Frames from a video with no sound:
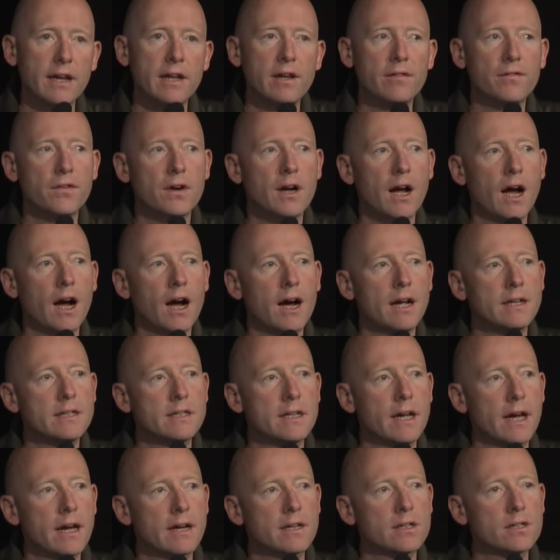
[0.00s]
for
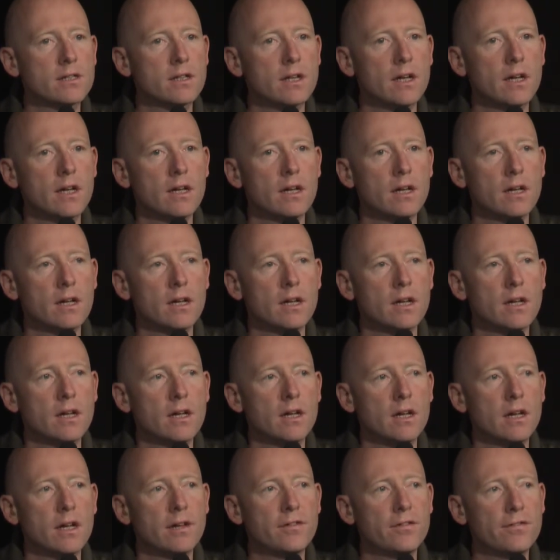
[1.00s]
context,
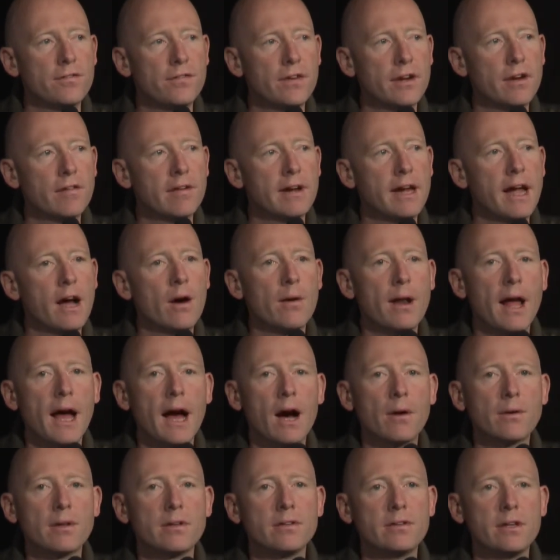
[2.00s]
and figuring out how
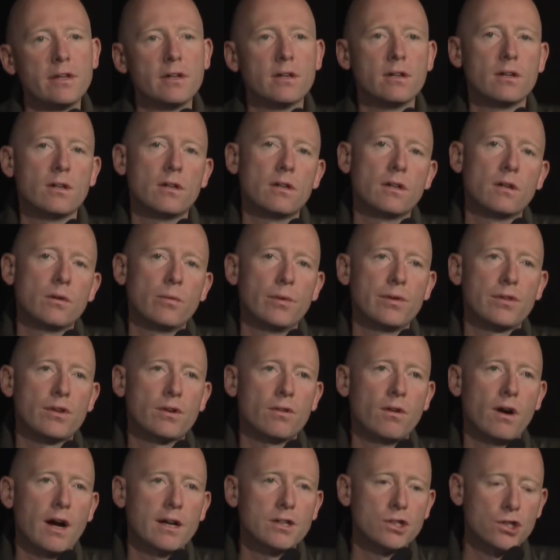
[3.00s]
to deal with
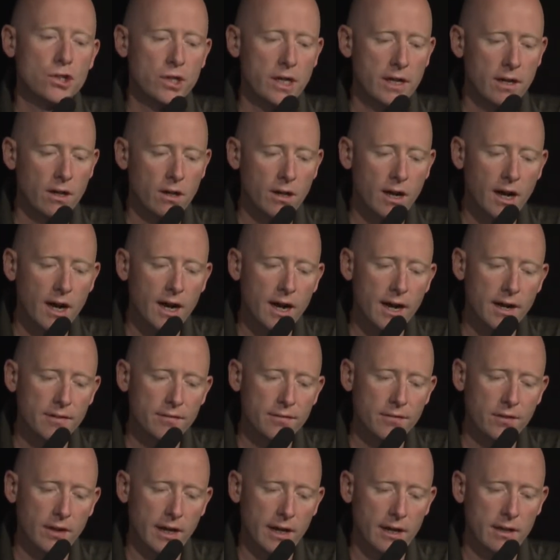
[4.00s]
cross-channel
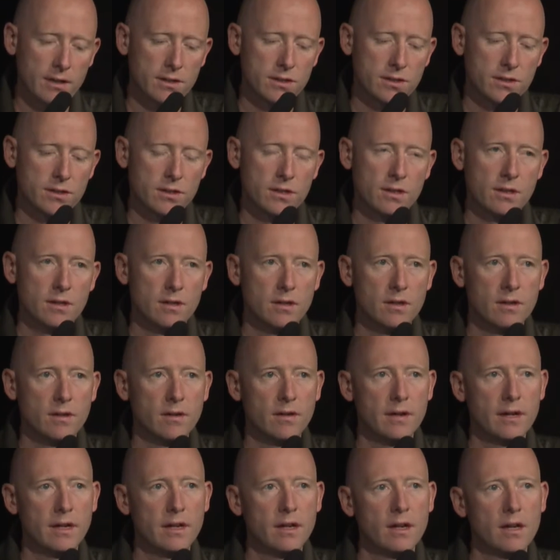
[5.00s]
conflicts,
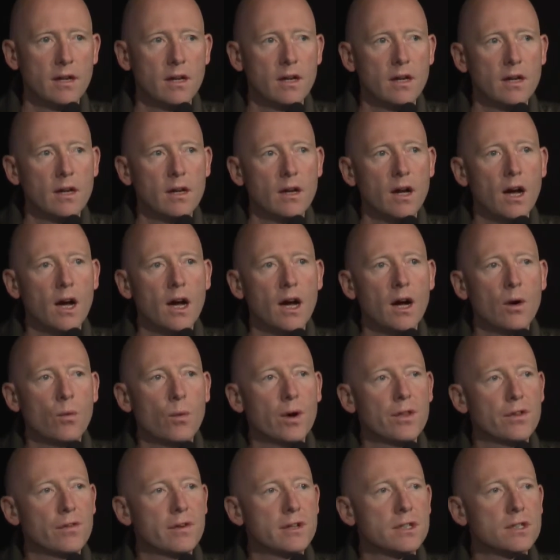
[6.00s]
right?
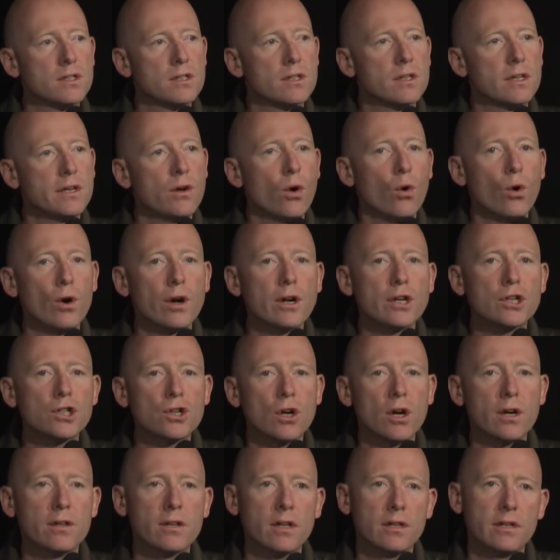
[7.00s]
Whether it's the org
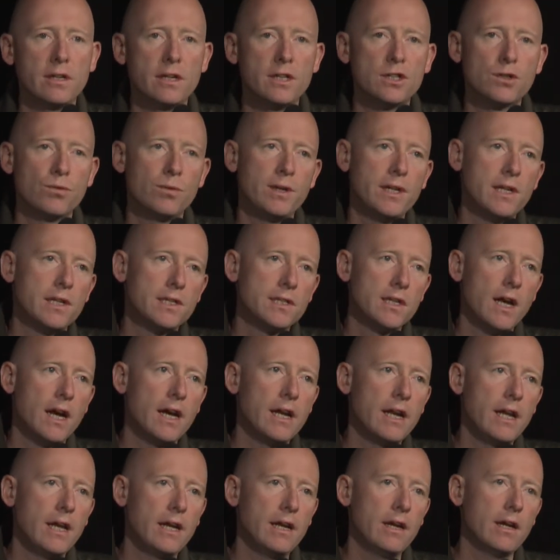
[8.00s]
chart that needs
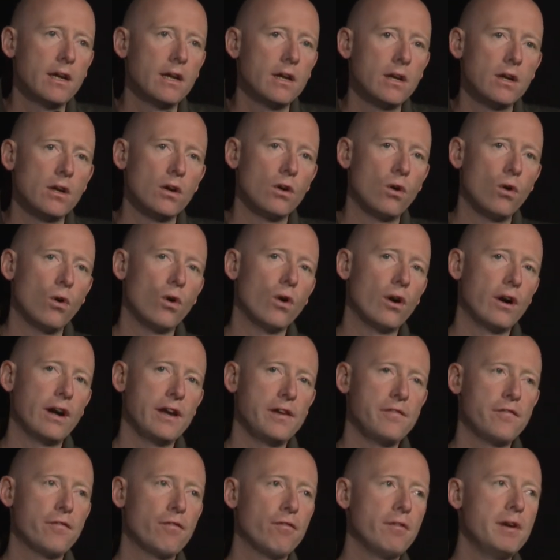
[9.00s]
redesigning or a
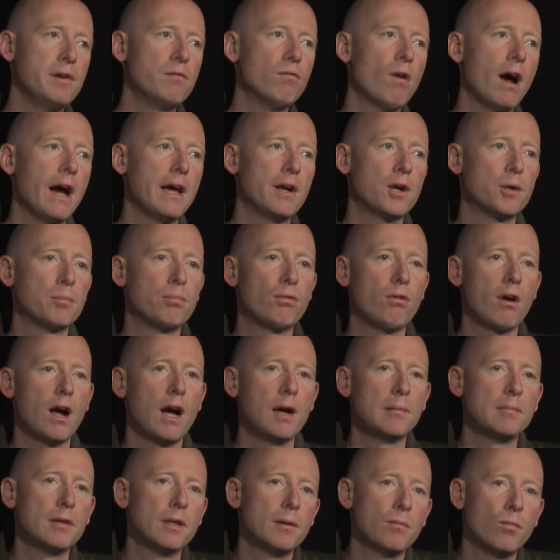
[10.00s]
free rider
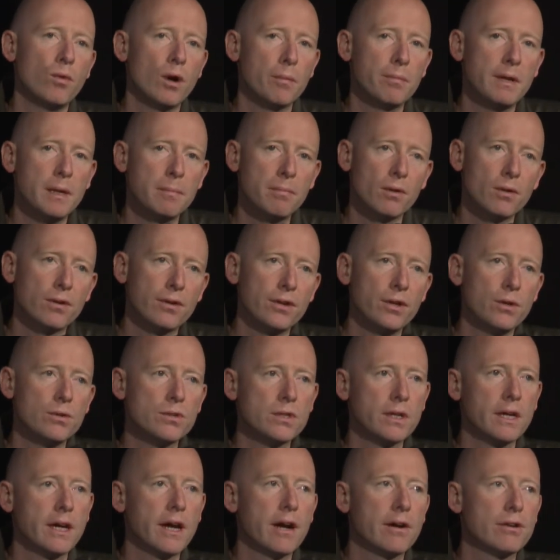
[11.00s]
problem where people are
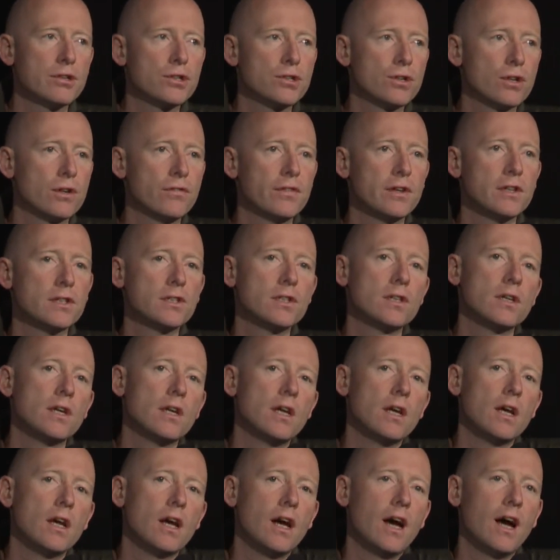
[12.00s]
using our service
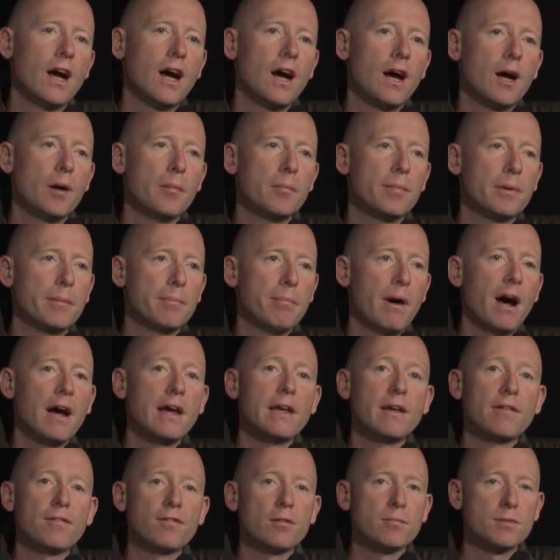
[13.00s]
but
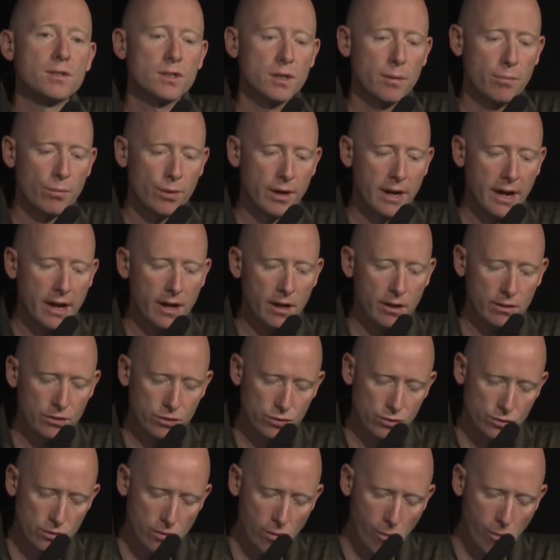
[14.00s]
buying from someone else.